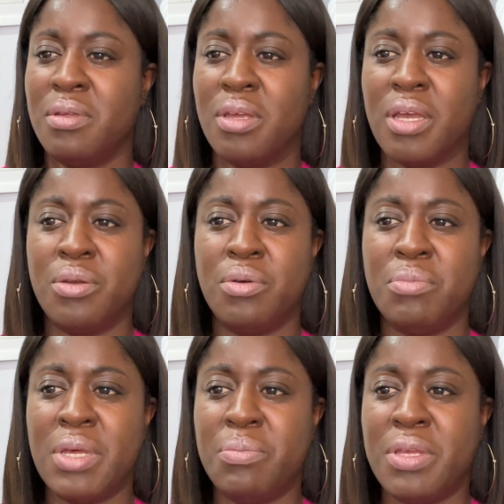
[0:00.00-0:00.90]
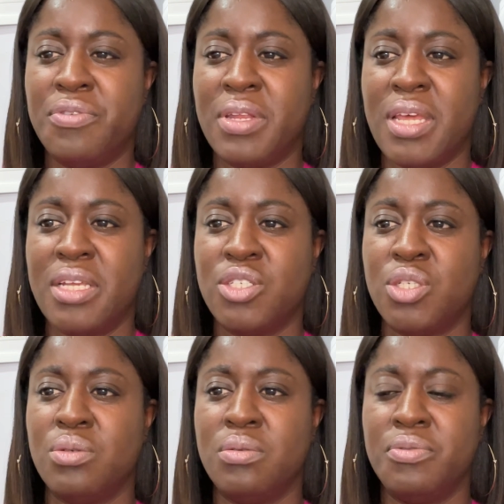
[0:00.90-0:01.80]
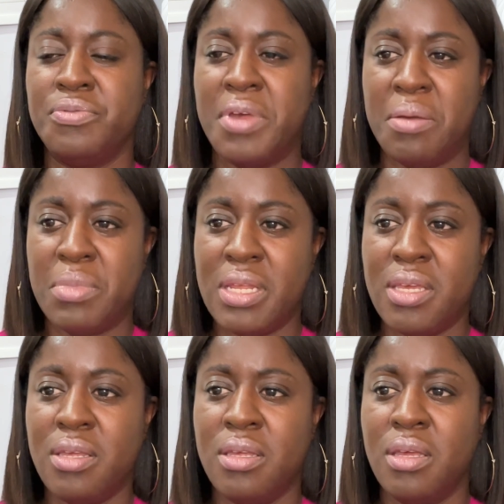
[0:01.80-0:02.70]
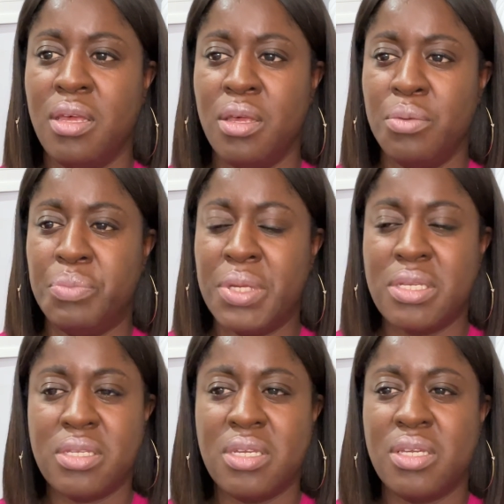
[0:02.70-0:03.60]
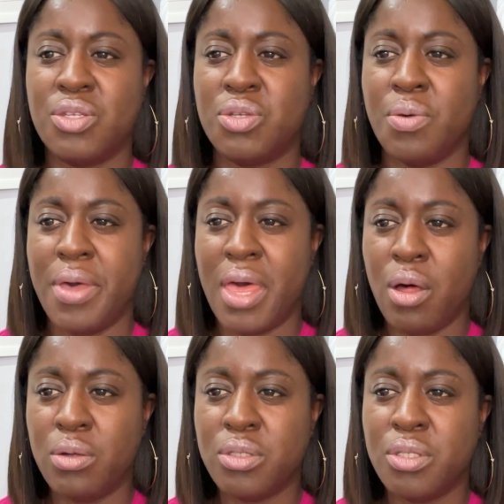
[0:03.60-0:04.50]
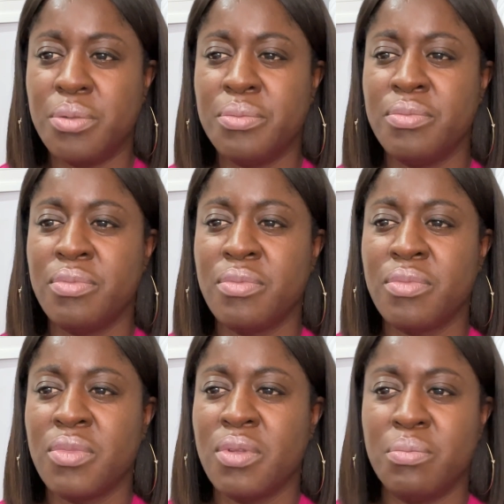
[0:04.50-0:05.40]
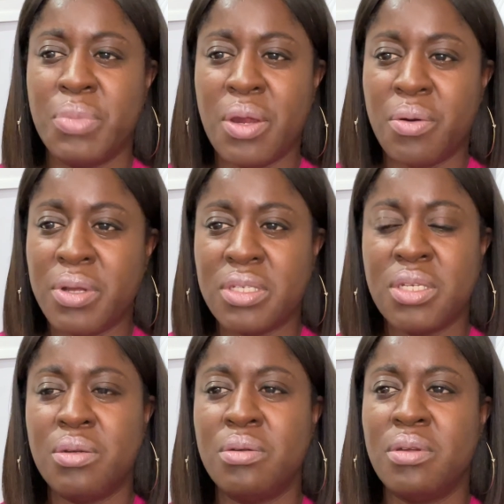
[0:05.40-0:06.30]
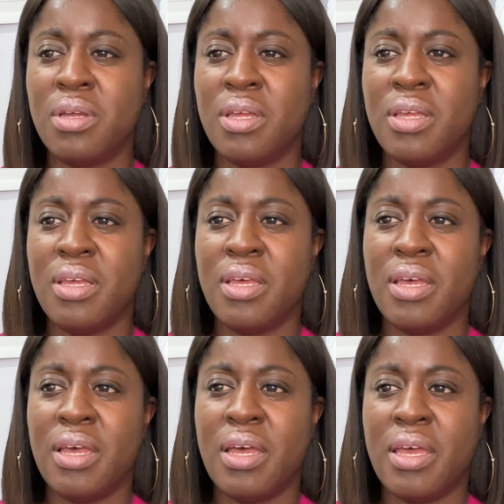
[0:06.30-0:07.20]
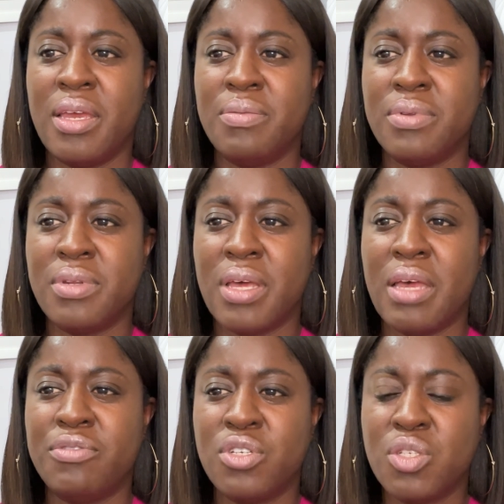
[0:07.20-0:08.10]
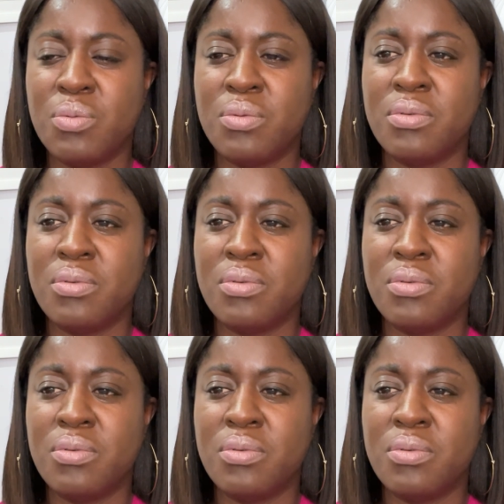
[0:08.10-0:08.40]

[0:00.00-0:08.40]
I know it might be financial, family, business, your health, parental. And I've just,